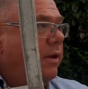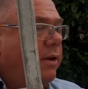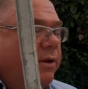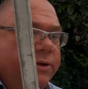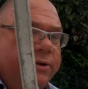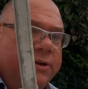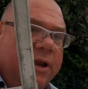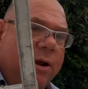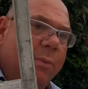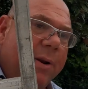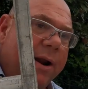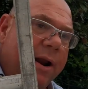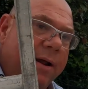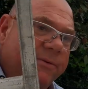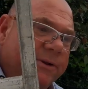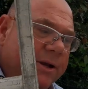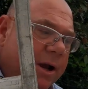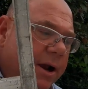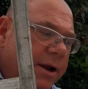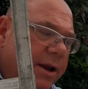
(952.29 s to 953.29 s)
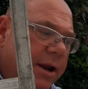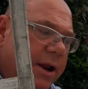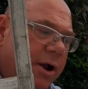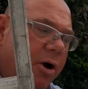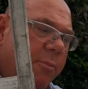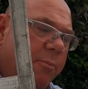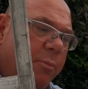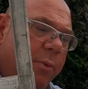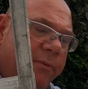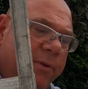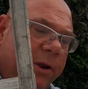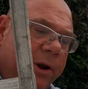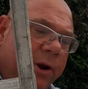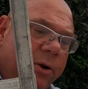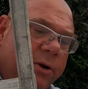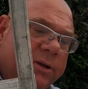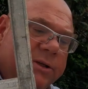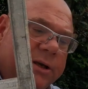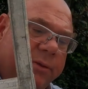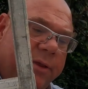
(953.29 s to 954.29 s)
So when I've tightened it up with the
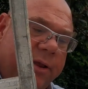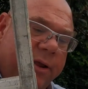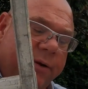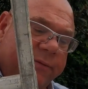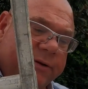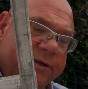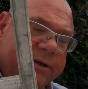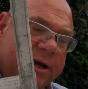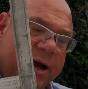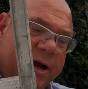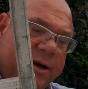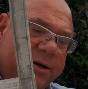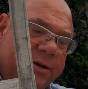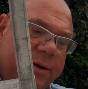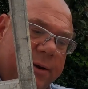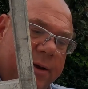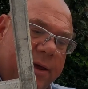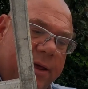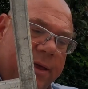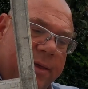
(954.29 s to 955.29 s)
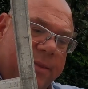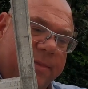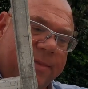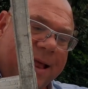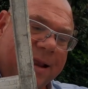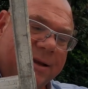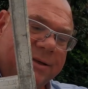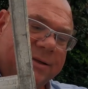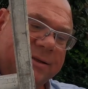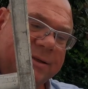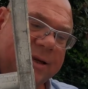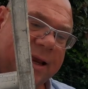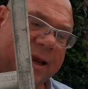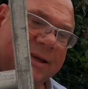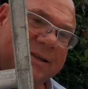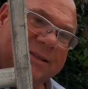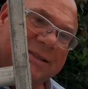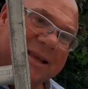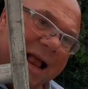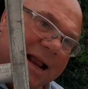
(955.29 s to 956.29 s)
nut on the other side, that's
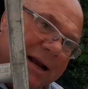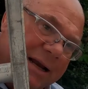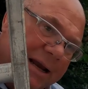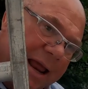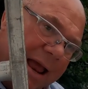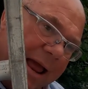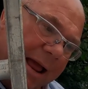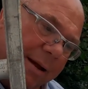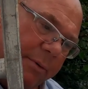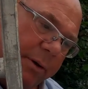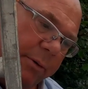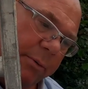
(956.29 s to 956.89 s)
exactly how it